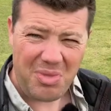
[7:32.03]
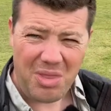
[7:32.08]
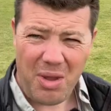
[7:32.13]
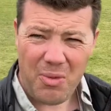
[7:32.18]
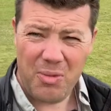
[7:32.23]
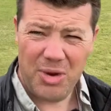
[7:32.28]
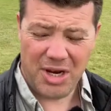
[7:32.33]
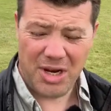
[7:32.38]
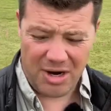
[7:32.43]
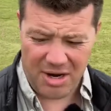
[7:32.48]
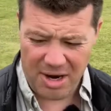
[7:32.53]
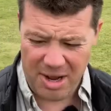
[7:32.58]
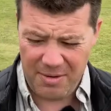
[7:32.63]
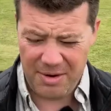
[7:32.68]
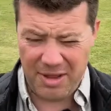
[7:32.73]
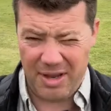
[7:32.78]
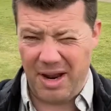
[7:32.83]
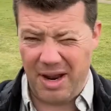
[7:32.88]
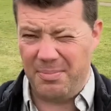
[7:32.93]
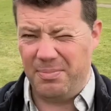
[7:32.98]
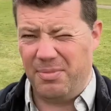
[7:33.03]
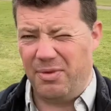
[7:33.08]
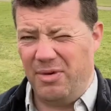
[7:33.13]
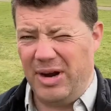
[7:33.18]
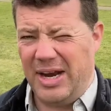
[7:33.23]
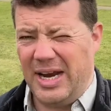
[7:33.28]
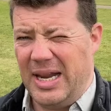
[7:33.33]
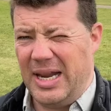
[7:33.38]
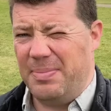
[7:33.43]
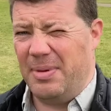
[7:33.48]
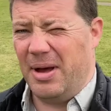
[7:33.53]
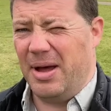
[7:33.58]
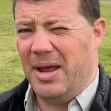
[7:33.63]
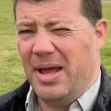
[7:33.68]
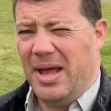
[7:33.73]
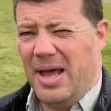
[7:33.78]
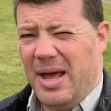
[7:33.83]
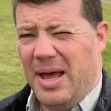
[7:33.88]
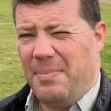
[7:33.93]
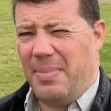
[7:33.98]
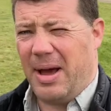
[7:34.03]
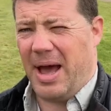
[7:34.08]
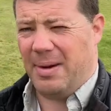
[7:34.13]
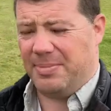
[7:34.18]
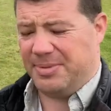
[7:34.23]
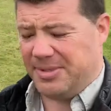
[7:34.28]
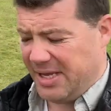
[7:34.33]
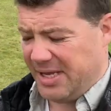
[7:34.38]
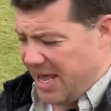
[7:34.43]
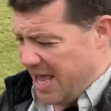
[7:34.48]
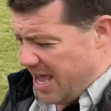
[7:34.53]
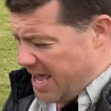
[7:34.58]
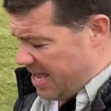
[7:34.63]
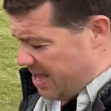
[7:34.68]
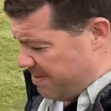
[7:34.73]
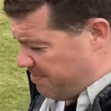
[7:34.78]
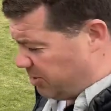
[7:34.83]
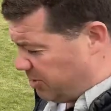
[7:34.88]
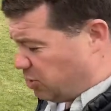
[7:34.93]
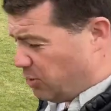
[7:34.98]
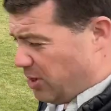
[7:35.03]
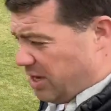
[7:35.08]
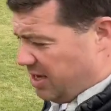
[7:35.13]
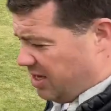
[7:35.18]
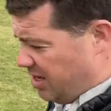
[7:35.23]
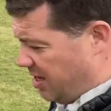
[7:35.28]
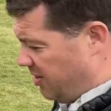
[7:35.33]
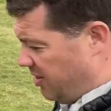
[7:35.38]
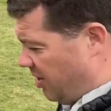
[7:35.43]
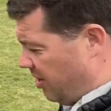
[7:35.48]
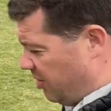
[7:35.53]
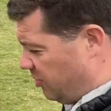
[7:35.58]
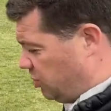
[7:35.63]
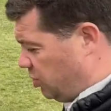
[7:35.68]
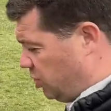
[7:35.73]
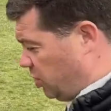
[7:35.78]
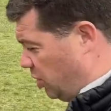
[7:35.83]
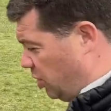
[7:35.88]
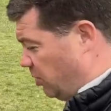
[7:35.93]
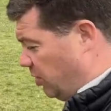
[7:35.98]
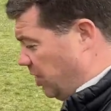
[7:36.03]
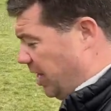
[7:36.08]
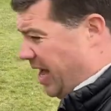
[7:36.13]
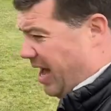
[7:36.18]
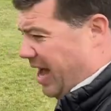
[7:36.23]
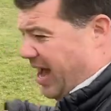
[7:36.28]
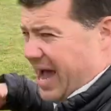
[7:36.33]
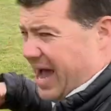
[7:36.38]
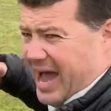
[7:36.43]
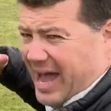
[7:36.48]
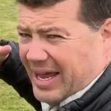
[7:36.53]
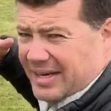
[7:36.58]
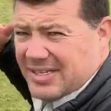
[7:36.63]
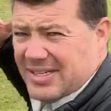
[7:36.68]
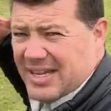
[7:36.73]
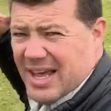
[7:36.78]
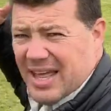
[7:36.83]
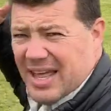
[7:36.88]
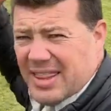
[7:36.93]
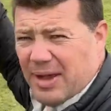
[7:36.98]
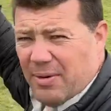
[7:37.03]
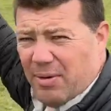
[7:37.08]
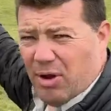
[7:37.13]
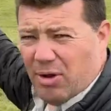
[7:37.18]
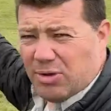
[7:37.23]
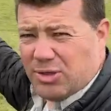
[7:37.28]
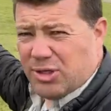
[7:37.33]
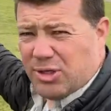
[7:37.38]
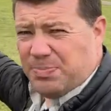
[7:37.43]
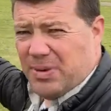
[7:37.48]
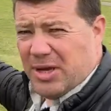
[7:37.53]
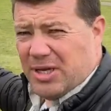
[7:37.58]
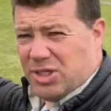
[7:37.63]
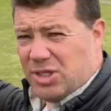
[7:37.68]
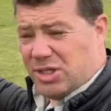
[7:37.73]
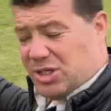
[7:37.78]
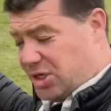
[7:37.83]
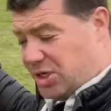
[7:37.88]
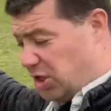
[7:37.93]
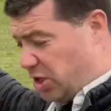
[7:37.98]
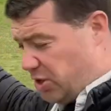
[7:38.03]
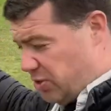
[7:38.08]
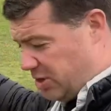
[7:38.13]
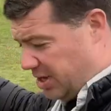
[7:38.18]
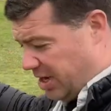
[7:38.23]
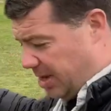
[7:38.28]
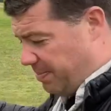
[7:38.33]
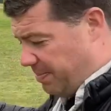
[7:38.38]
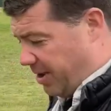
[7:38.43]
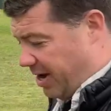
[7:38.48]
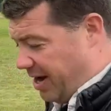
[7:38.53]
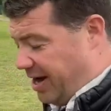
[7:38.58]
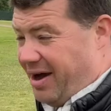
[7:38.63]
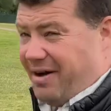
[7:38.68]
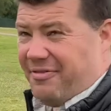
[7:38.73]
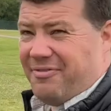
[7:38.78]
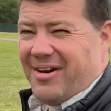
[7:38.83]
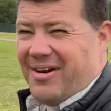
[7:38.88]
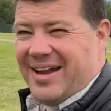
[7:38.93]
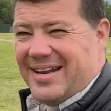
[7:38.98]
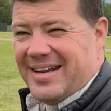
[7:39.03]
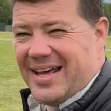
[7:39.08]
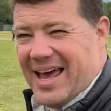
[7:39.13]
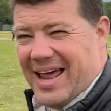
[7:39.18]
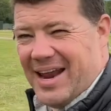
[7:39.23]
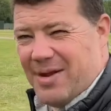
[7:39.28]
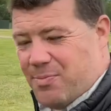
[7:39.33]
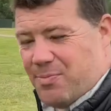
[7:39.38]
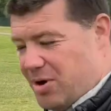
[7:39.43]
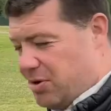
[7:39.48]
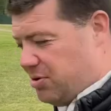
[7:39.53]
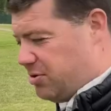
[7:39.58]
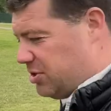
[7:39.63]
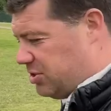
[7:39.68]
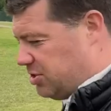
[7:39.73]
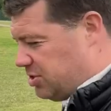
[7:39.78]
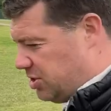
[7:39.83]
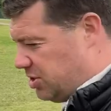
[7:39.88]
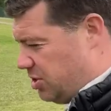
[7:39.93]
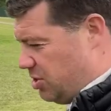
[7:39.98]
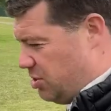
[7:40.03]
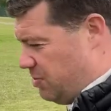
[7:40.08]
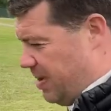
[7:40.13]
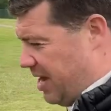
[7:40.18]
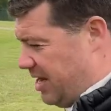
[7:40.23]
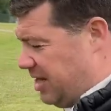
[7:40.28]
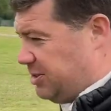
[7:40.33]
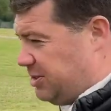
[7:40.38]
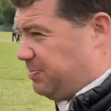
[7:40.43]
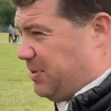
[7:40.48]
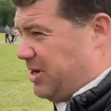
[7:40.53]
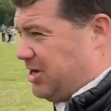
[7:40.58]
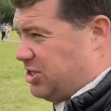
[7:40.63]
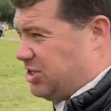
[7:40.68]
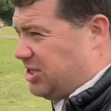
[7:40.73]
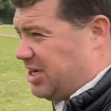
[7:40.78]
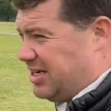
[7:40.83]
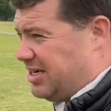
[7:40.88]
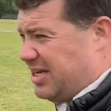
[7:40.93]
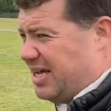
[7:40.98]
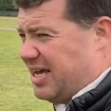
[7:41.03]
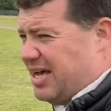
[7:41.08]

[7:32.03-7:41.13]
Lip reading: We don't know the number really, but perhaps in between those two. And there were lots of speeches, including by our friend Ellen Wilkinson, who made a speech, said,